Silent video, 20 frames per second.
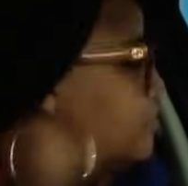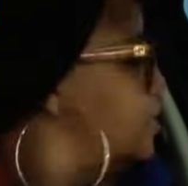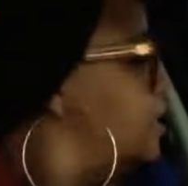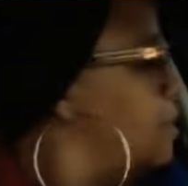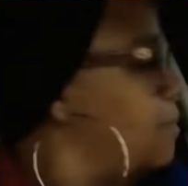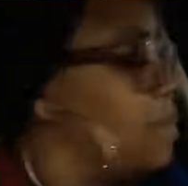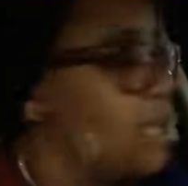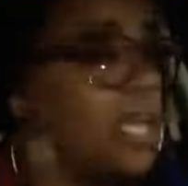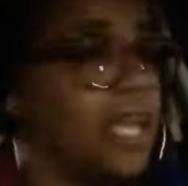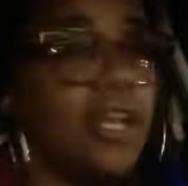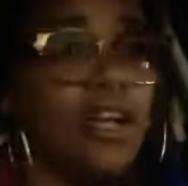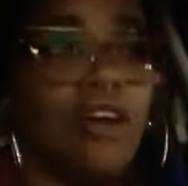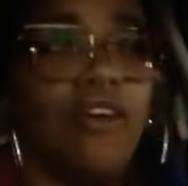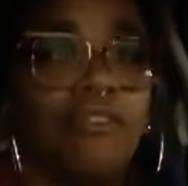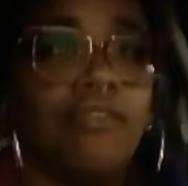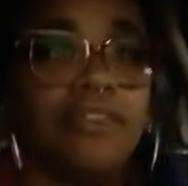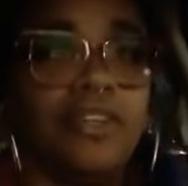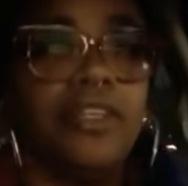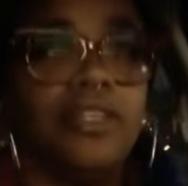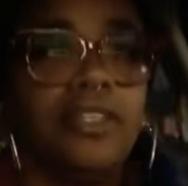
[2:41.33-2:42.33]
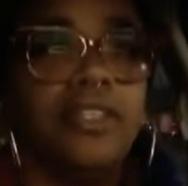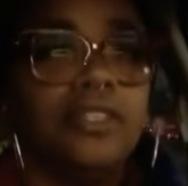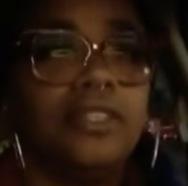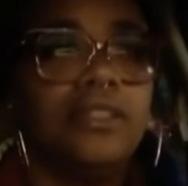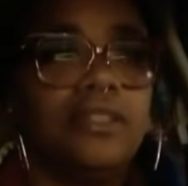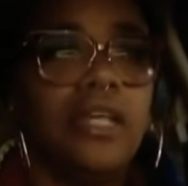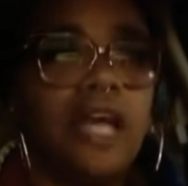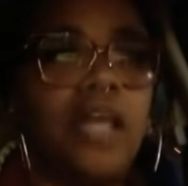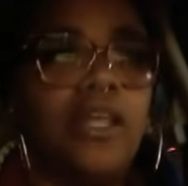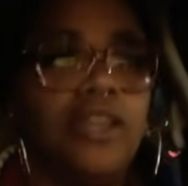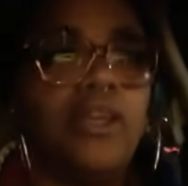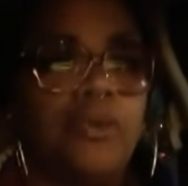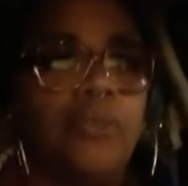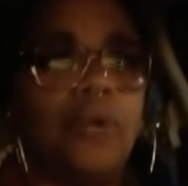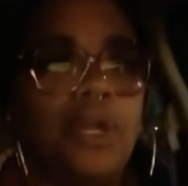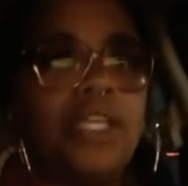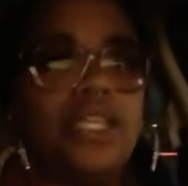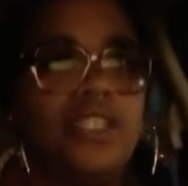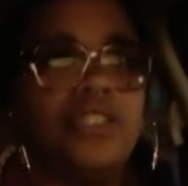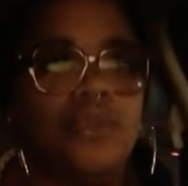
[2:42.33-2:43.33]
Let me get over. I don't know
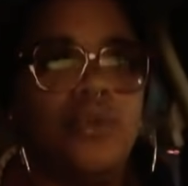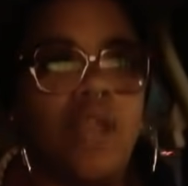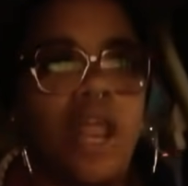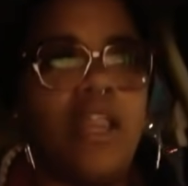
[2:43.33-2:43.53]
what he's doing.